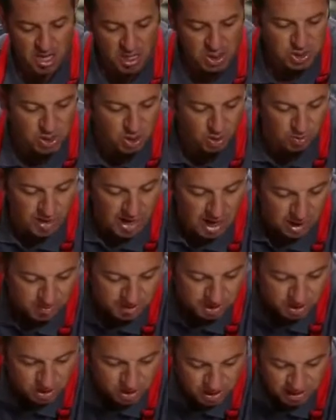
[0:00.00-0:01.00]
So now I'm
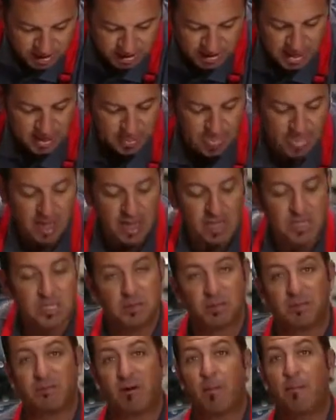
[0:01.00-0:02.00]
going to go ahead and get
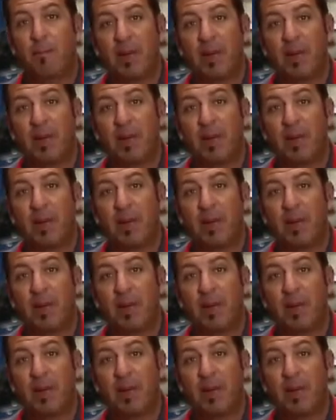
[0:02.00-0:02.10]
some of our